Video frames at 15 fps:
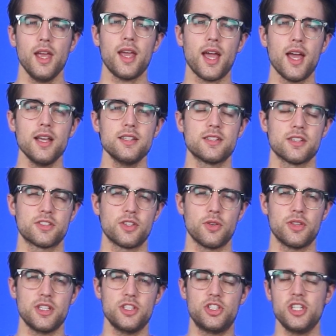Hey guys, so
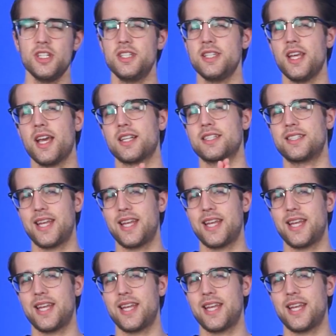the GTX